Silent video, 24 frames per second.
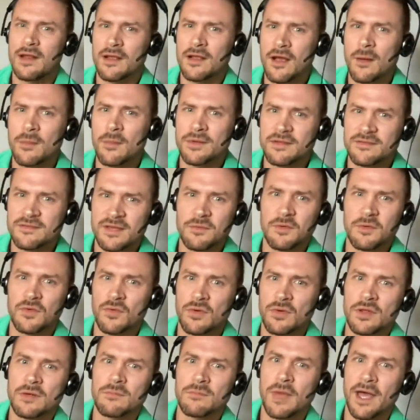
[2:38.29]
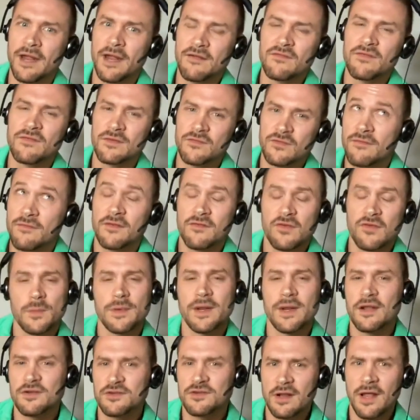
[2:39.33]
would be the kind of companies that would really
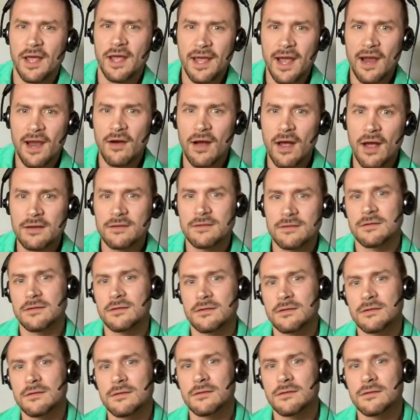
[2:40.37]
benefit from an engine like Heron.